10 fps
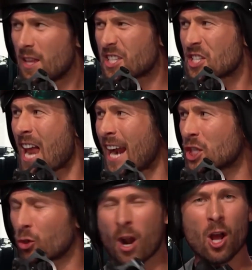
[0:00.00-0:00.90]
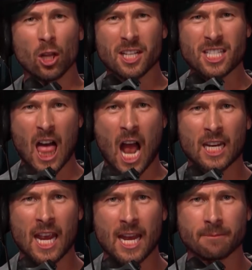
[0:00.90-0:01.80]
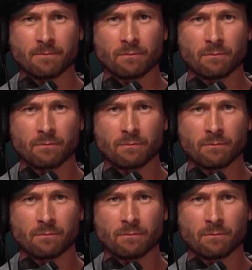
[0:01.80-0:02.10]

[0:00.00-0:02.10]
This is not a drill, let's lock in.